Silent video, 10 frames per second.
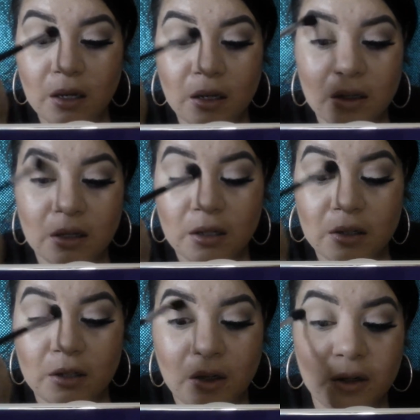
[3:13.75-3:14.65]

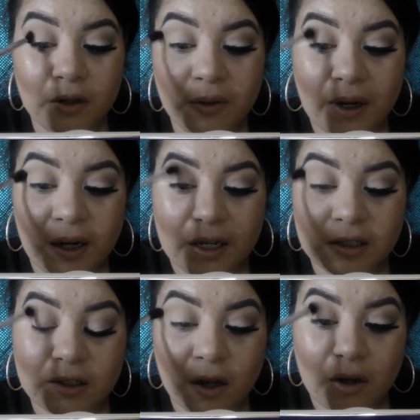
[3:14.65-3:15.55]
And y'all know I
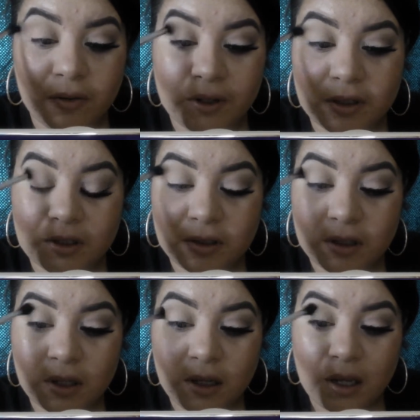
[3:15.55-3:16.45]
like to always
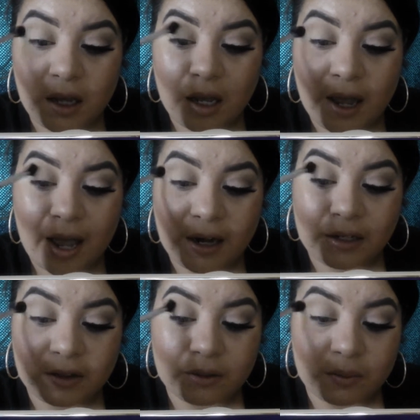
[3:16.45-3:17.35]
add
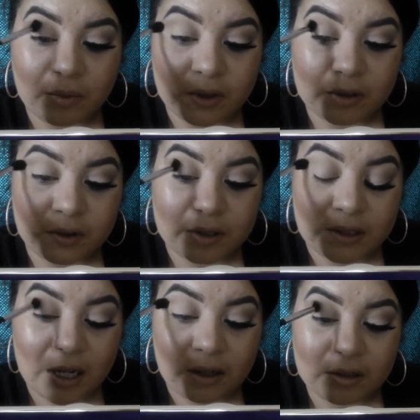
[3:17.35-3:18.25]
a little more towards
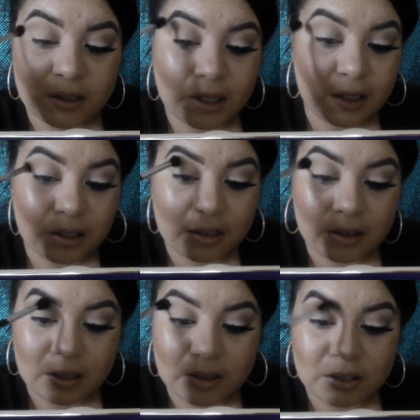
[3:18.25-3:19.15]
the outside.
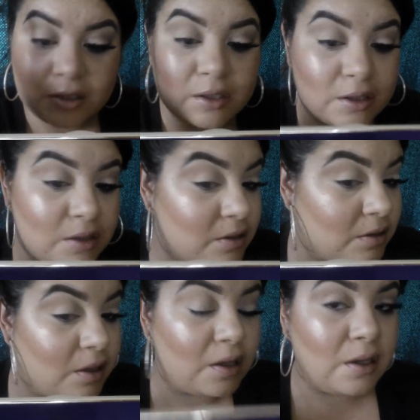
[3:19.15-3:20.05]
That's just
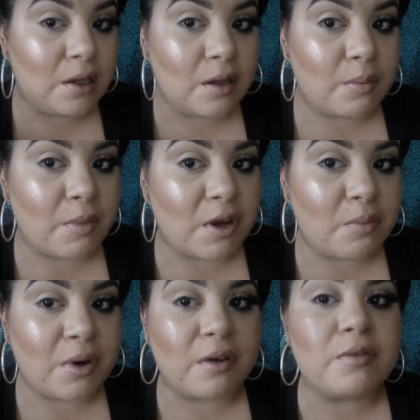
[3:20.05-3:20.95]
my
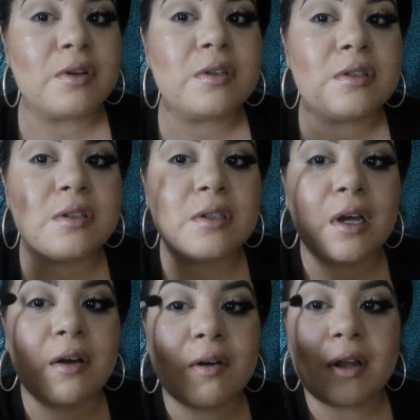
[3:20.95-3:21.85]
preference,
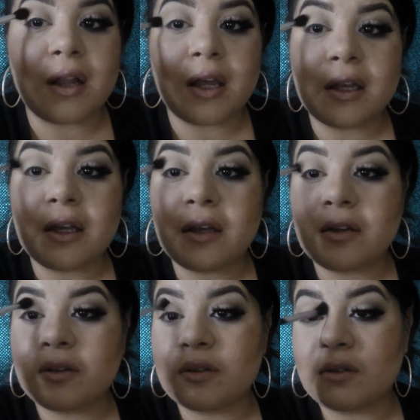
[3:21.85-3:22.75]
how I like
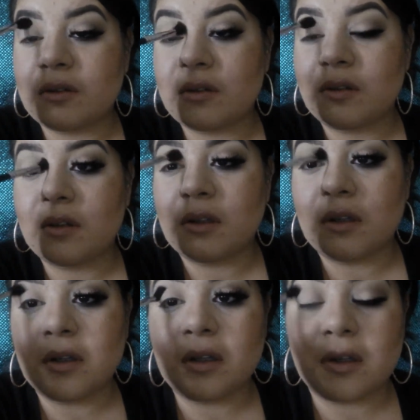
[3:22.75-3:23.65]
it.
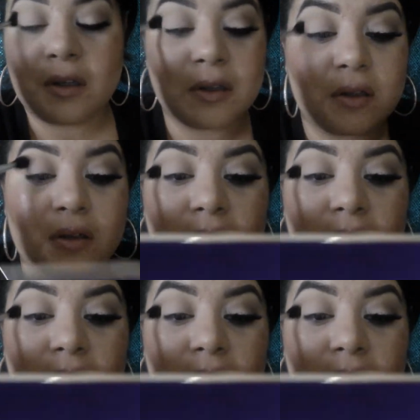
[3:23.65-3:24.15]
I